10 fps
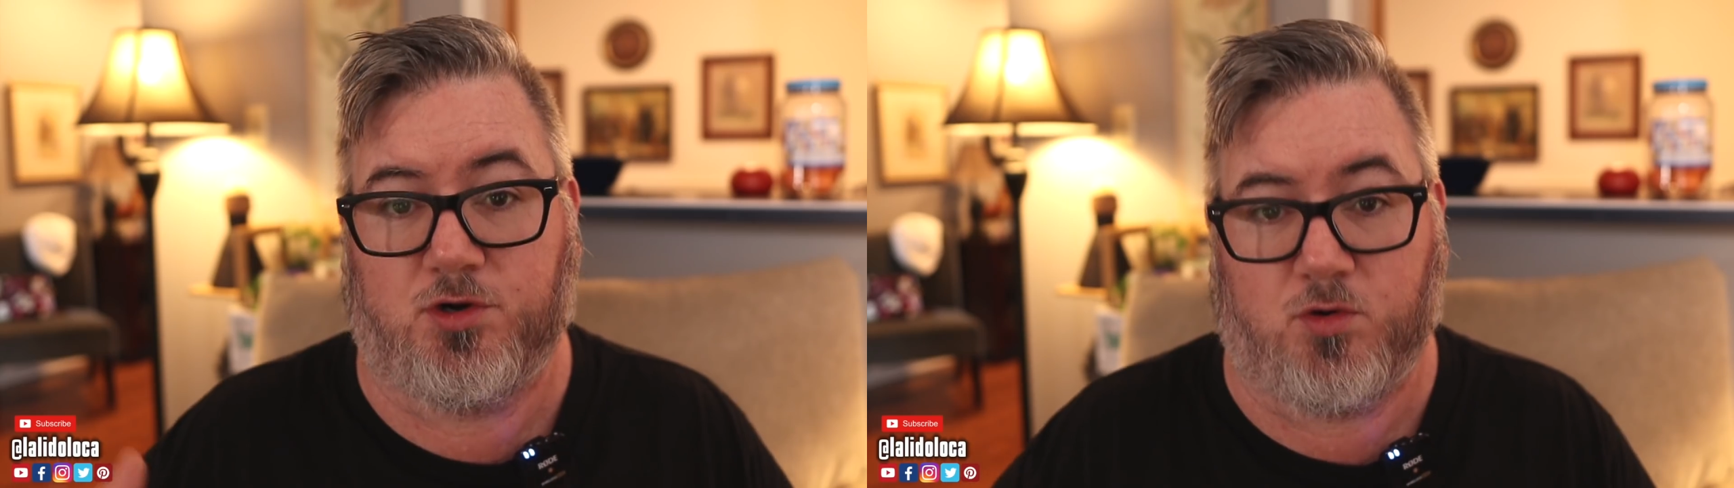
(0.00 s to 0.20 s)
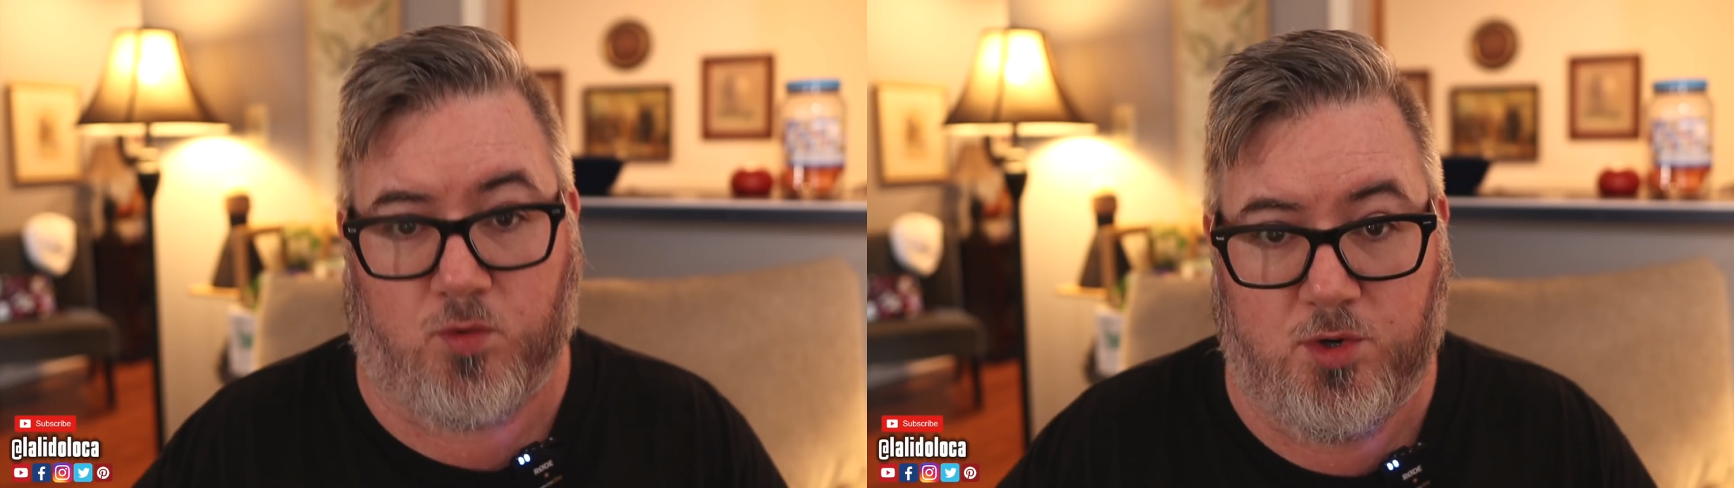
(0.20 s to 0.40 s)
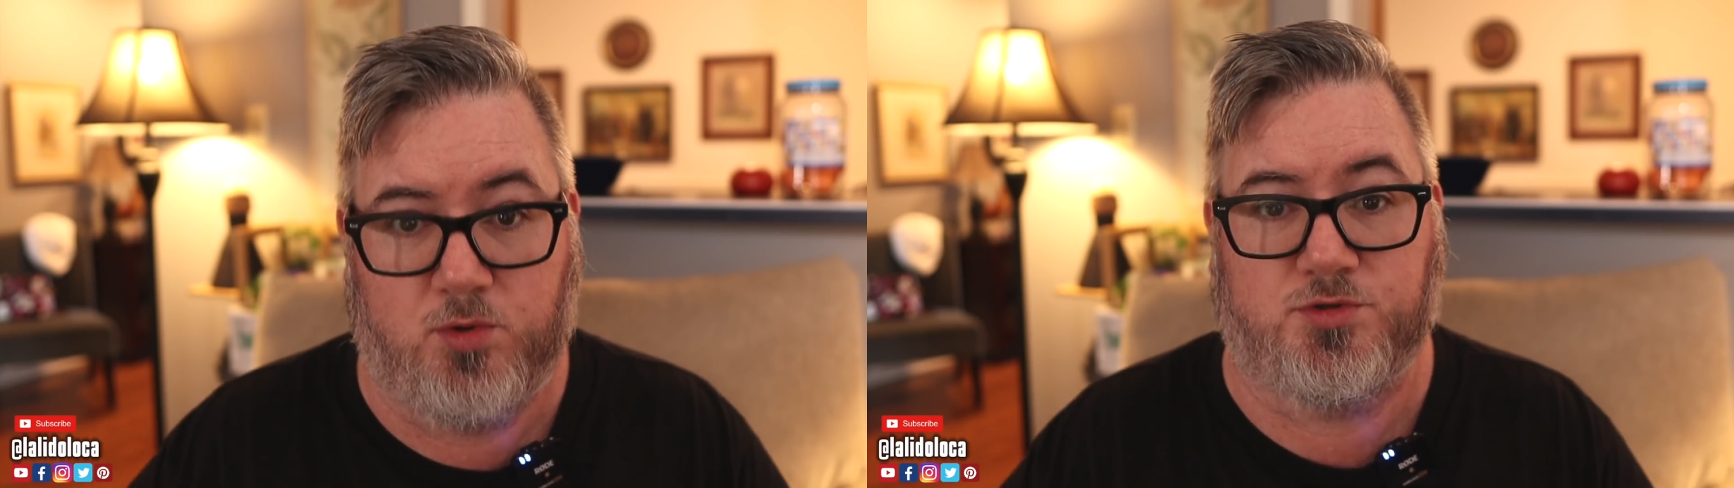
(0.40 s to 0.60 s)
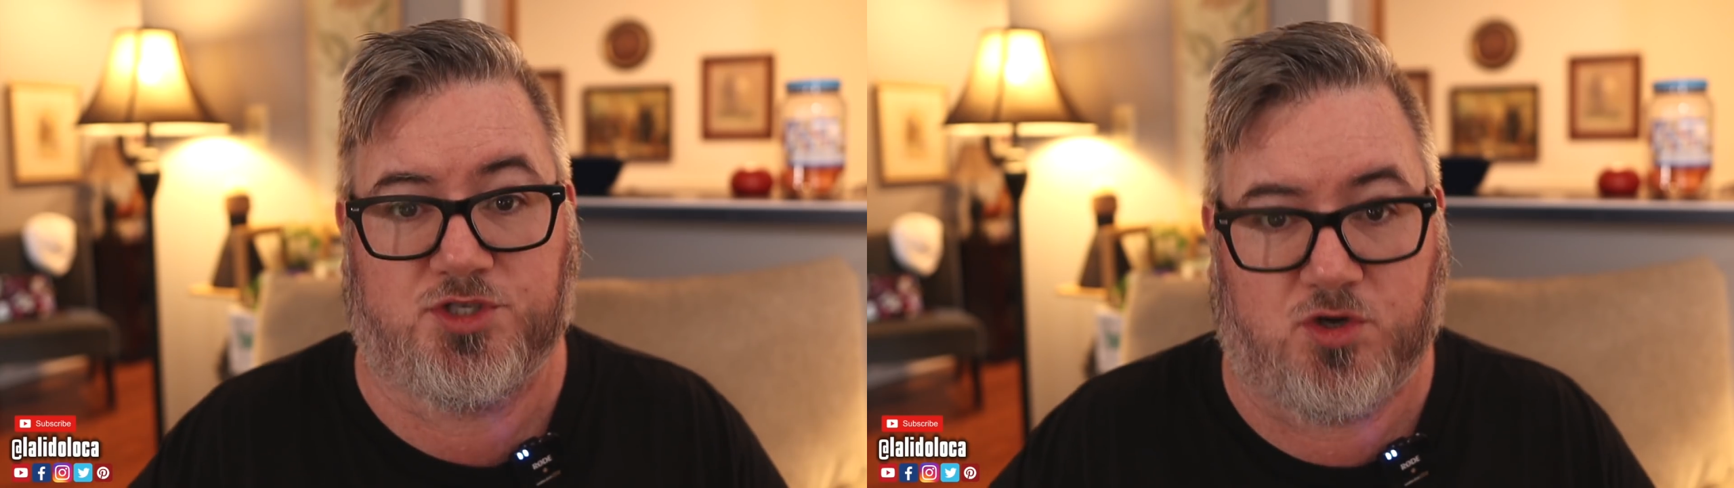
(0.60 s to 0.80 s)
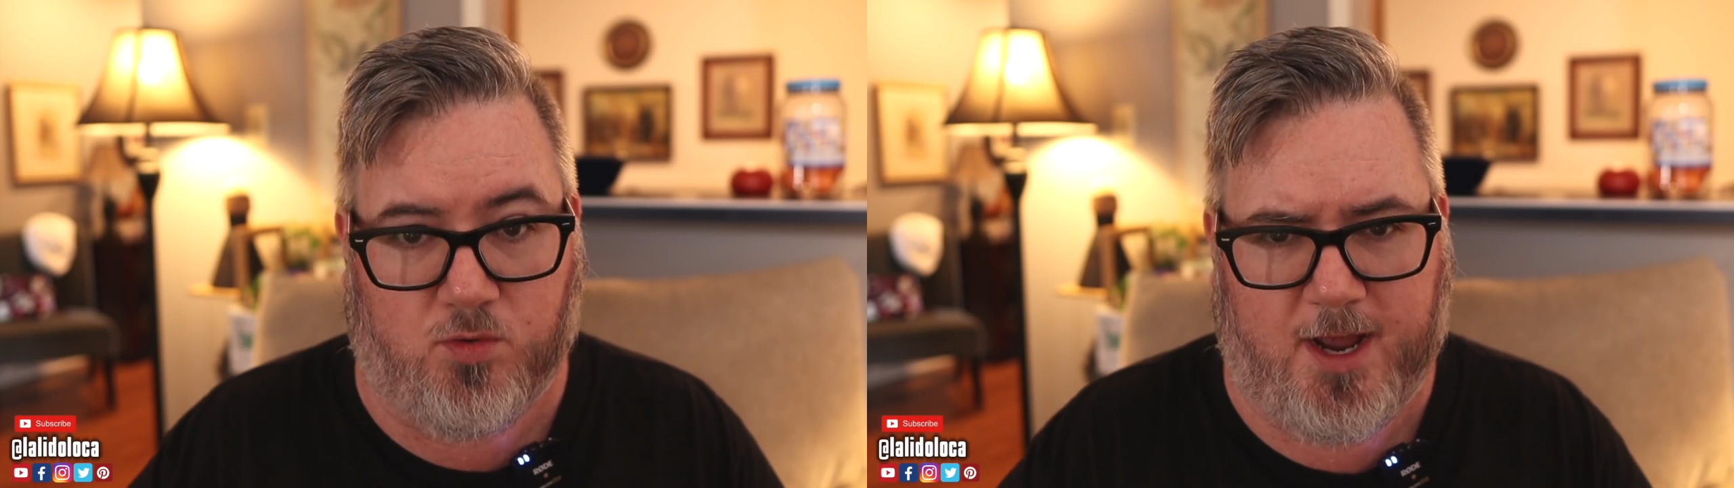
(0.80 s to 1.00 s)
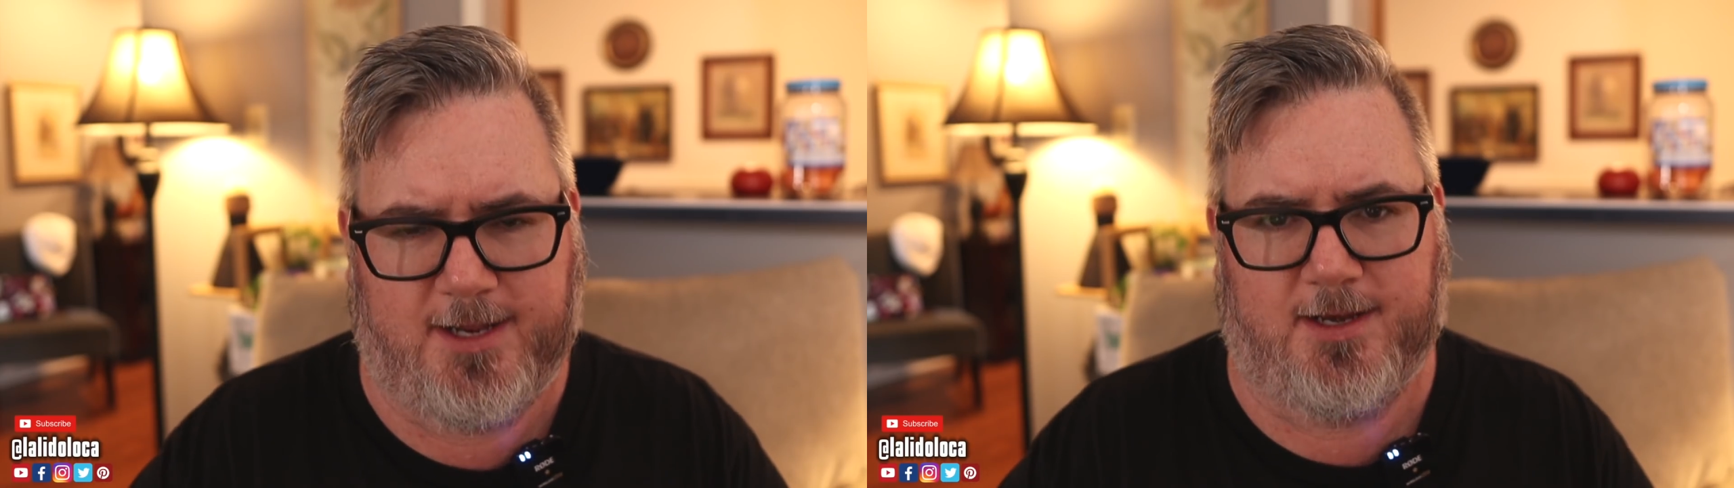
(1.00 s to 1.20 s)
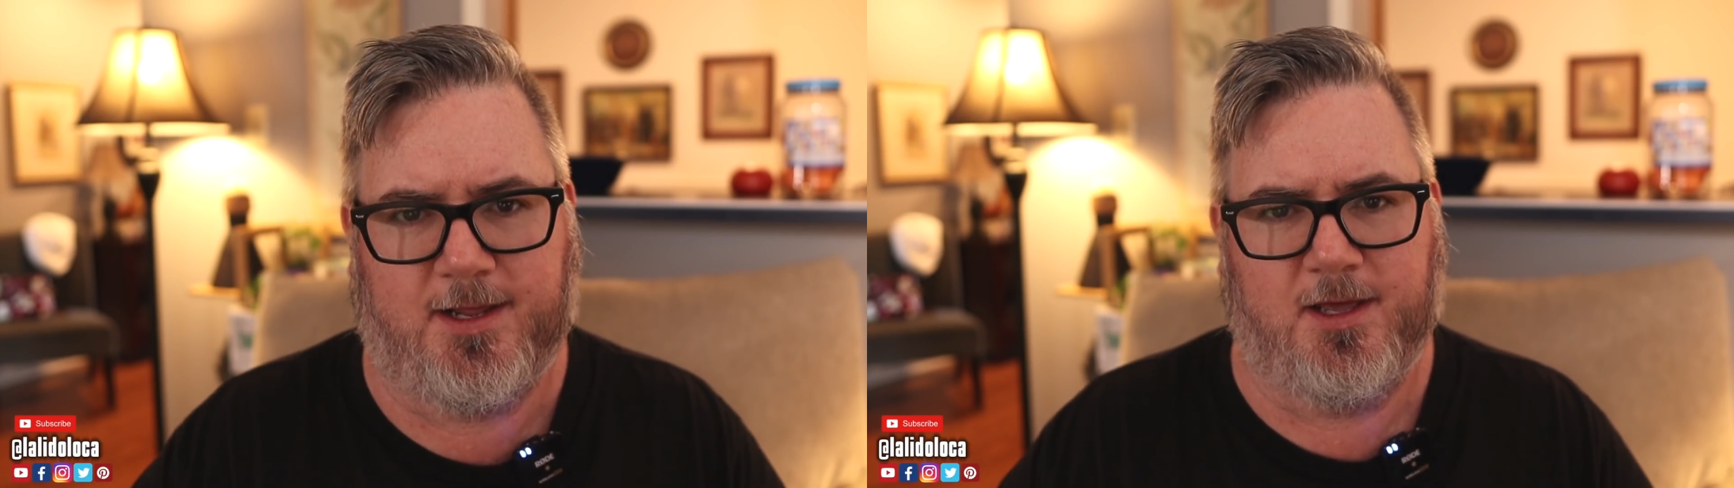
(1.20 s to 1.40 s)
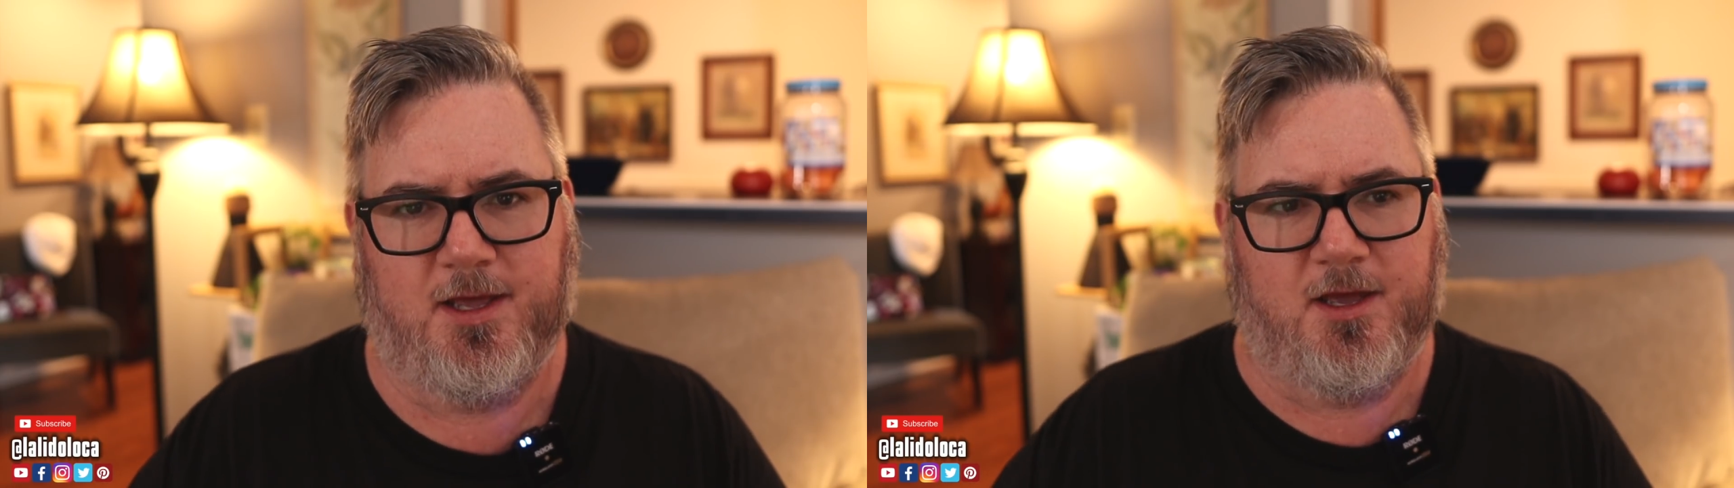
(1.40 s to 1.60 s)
Future Cruise Credit.